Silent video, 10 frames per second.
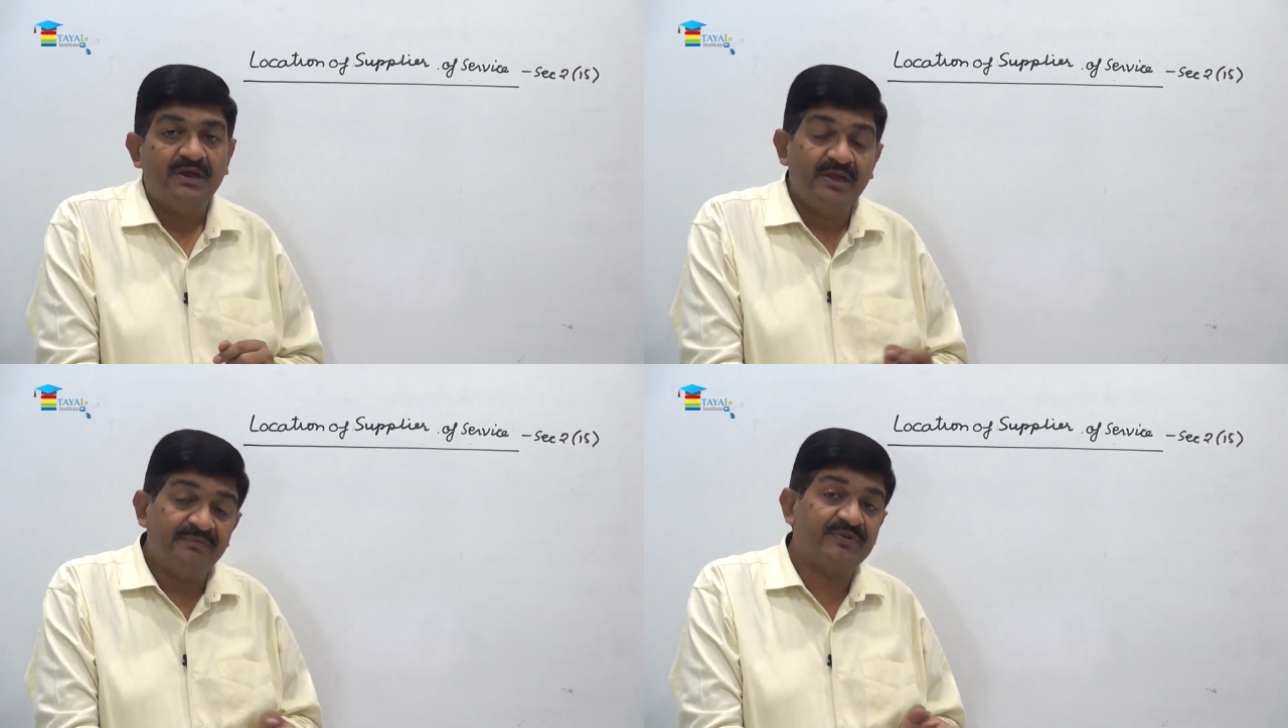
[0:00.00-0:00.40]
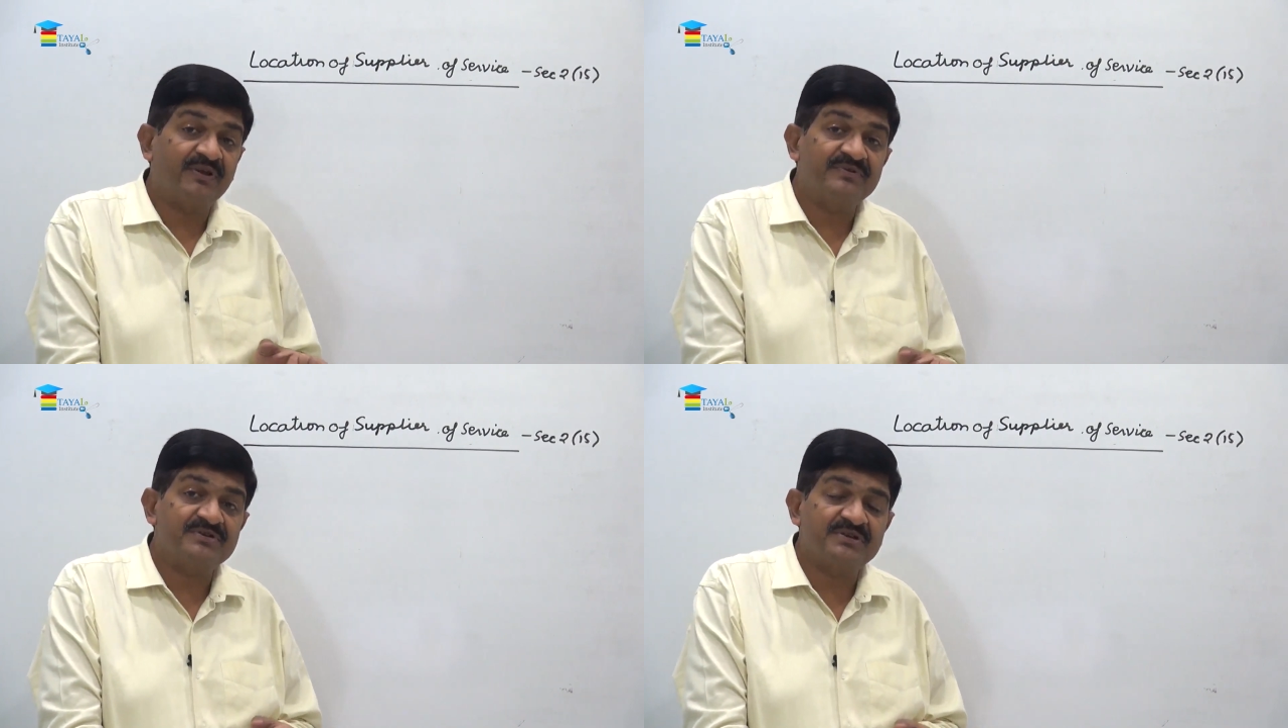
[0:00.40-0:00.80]
If
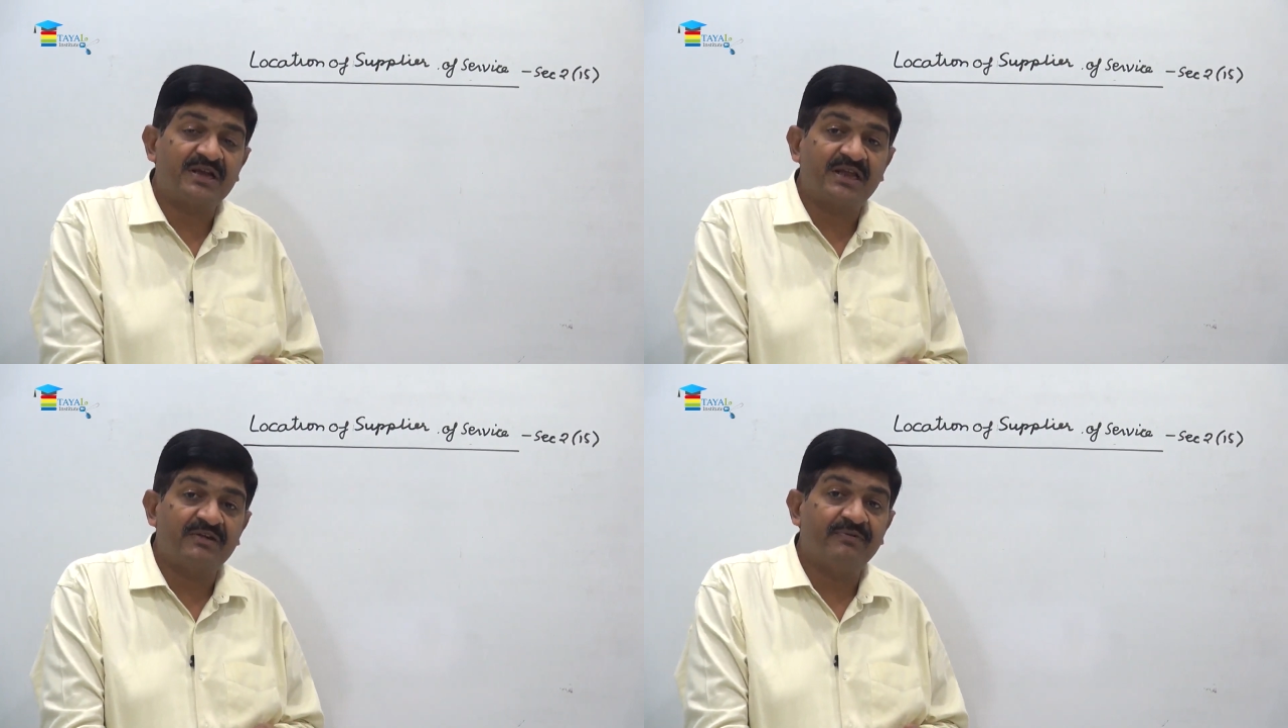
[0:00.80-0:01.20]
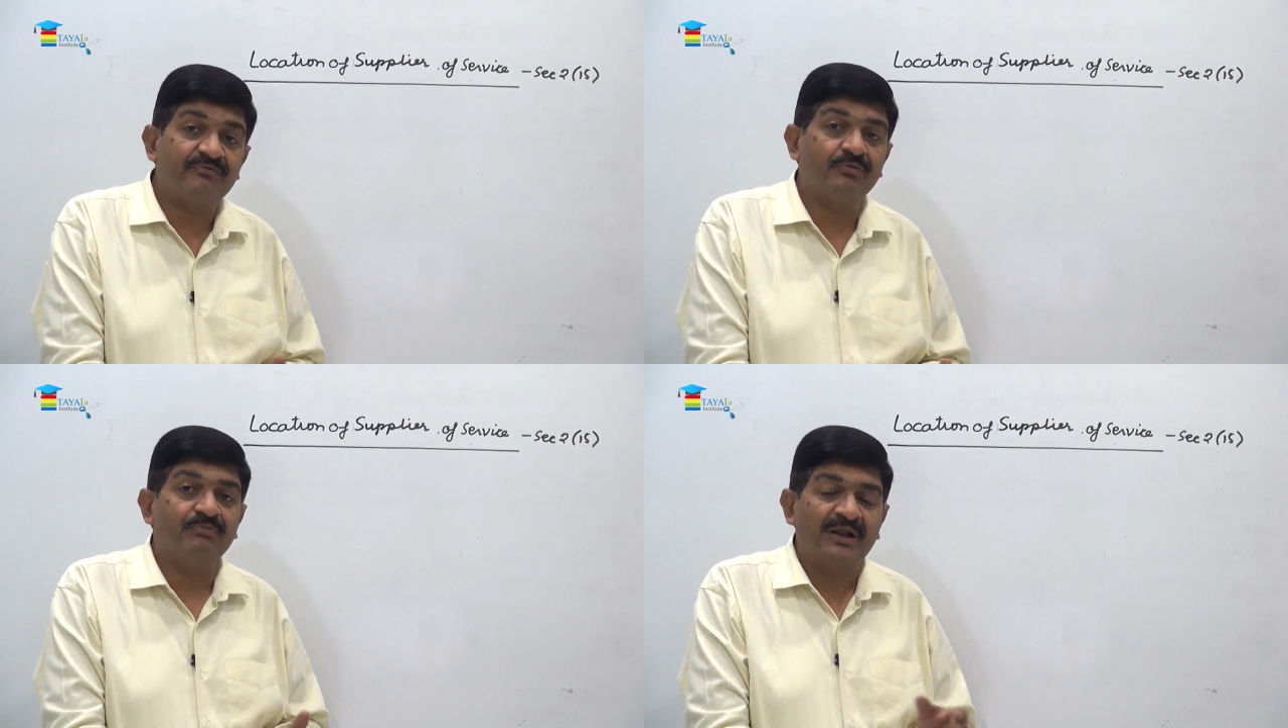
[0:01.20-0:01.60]
services are
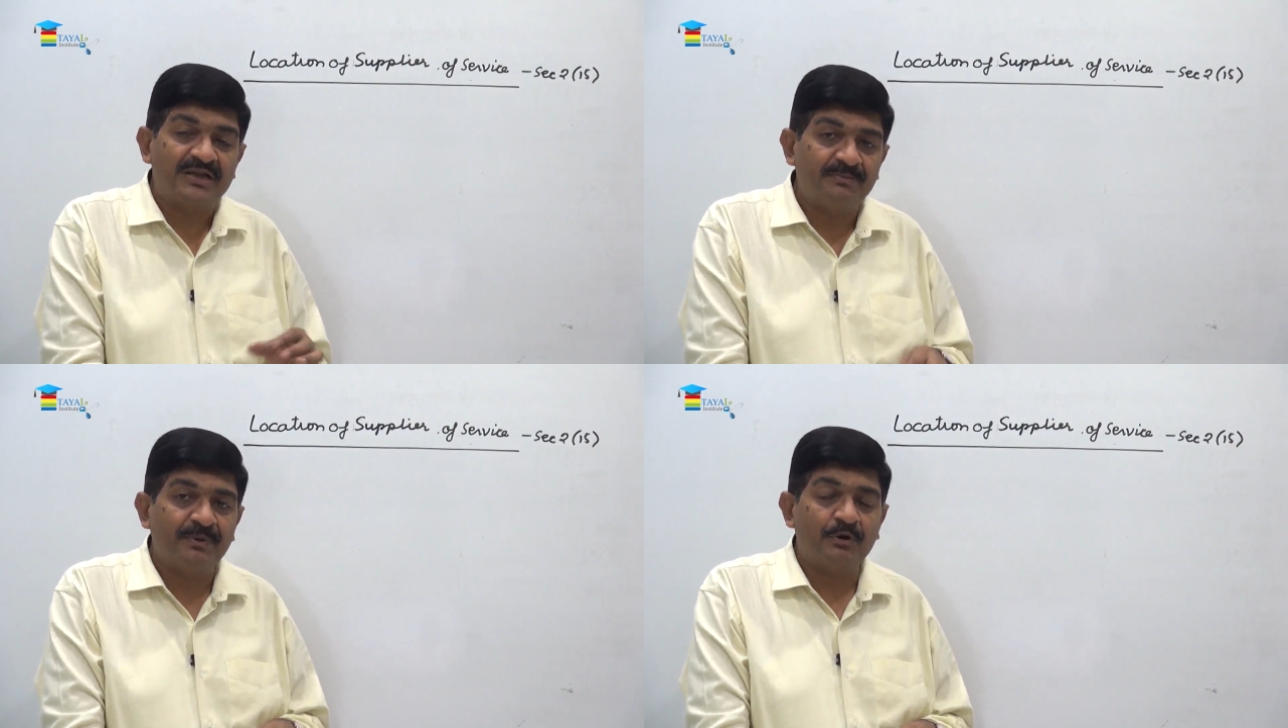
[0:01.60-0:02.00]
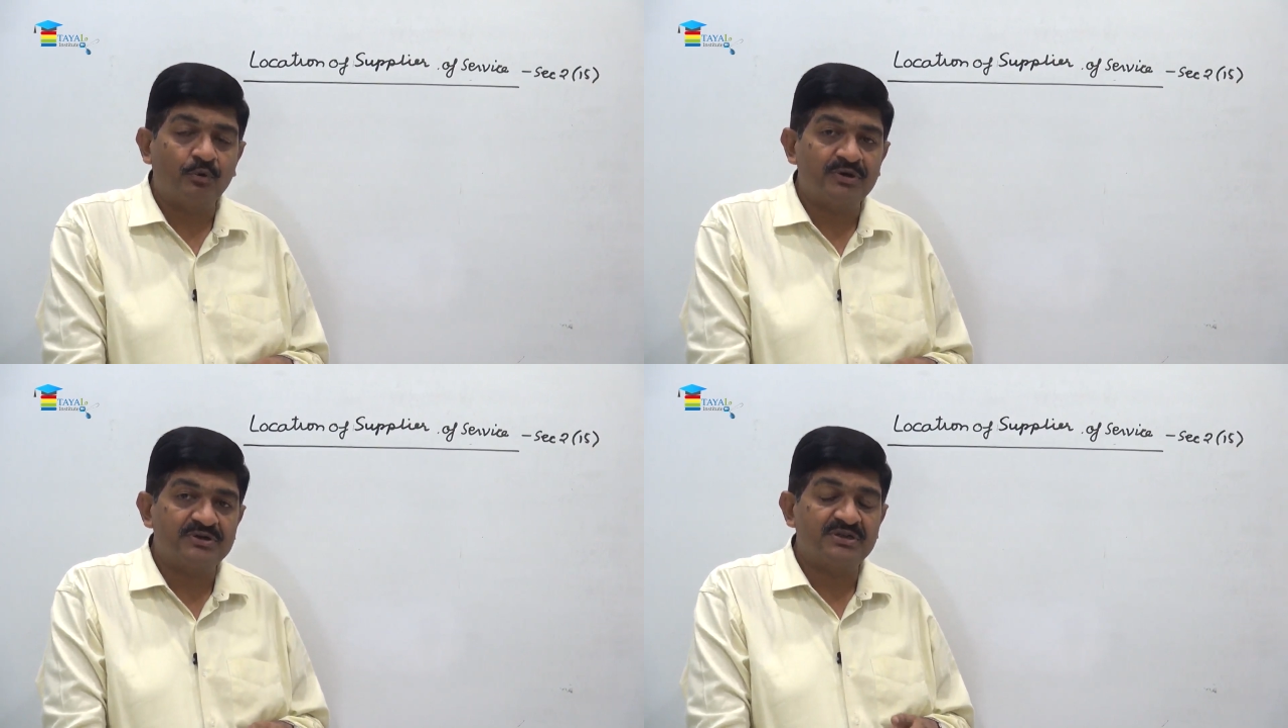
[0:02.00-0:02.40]
given from multiple
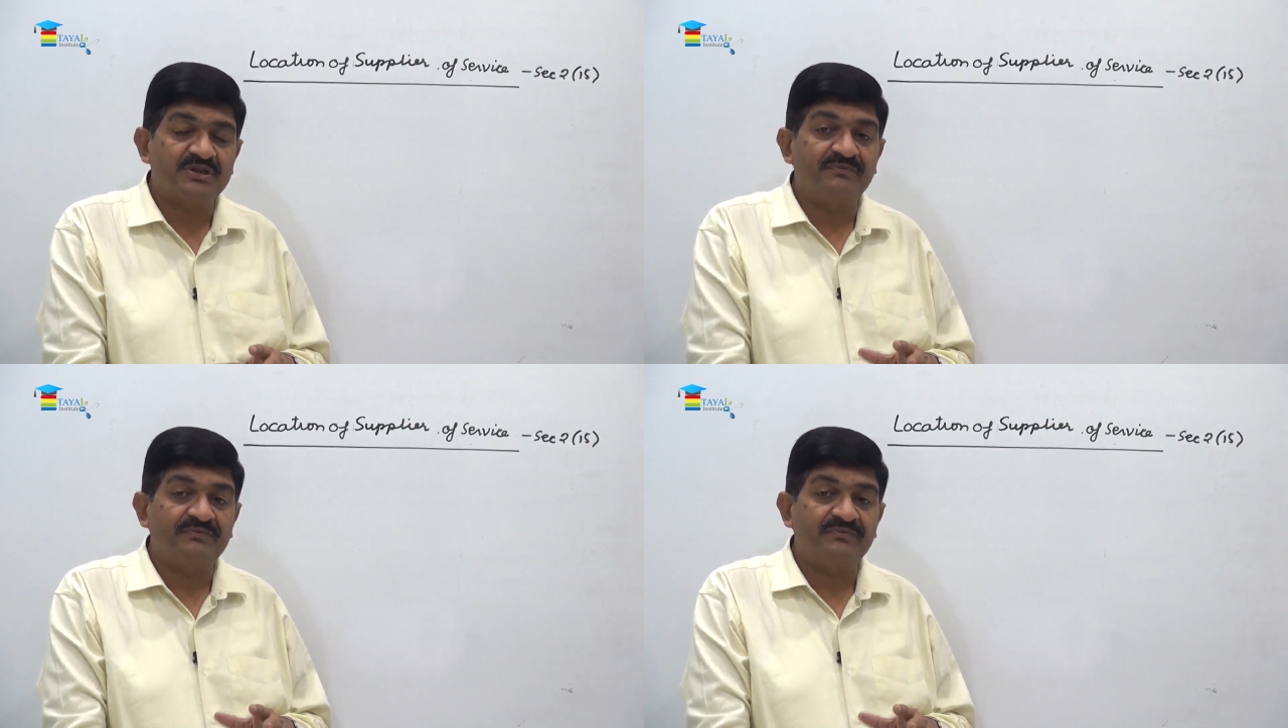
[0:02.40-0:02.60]
locations,